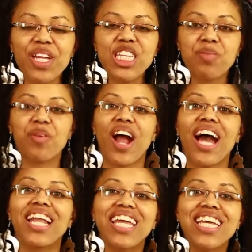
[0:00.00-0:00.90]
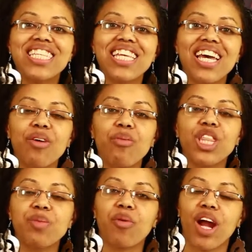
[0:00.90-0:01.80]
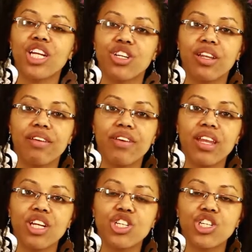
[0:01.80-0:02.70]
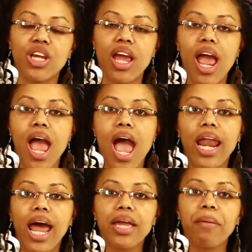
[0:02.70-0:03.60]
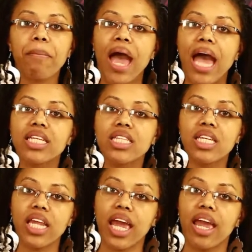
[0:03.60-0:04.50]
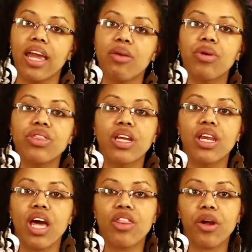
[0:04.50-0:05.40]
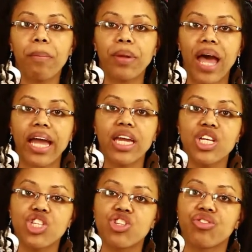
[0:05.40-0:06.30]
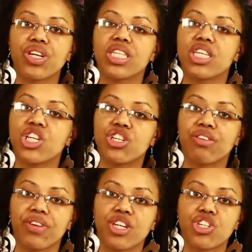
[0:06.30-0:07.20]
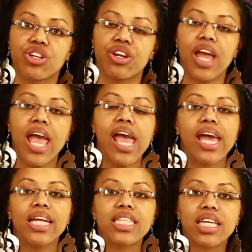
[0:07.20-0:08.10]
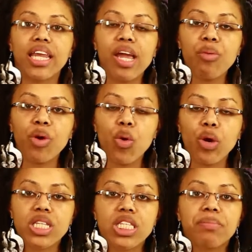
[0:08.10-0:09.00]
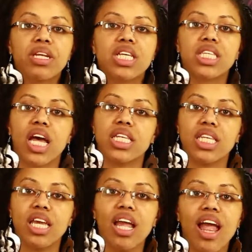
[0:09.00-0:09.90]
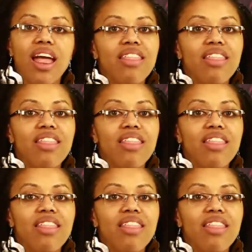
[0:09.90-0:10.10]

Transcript: It's Mariah Lisa with Mariah Shelley Village, and I am back today with another Black History teaching feature. And today we're going to be discussing